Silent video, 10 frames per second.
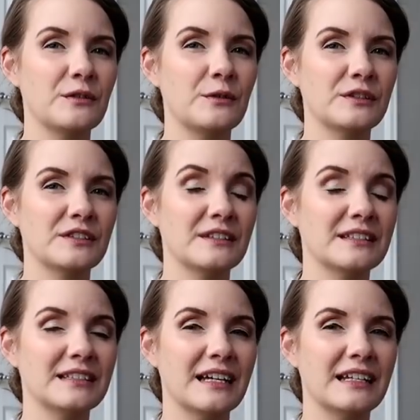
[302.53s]
of course on
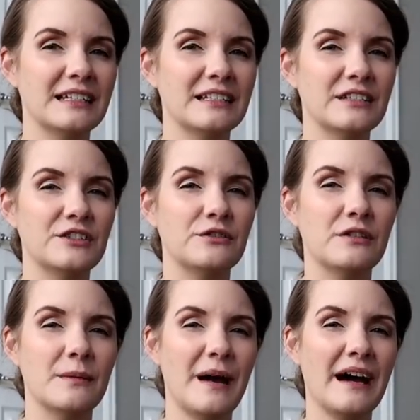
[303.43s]
this side I didn't
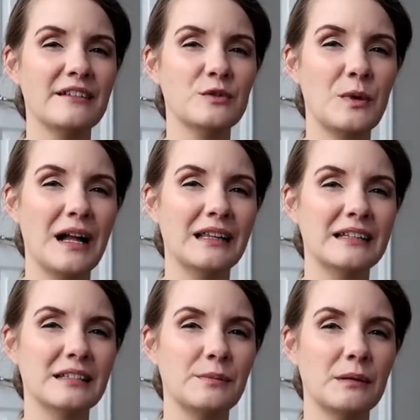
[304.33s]
do them as well
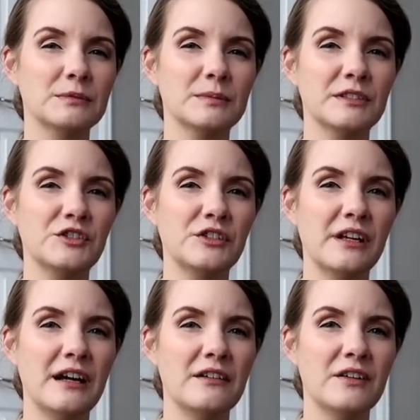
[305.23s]
as I probably
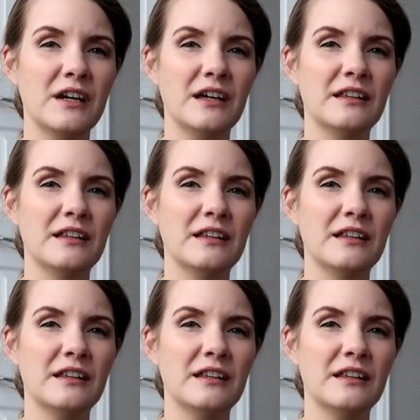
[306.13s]
should have.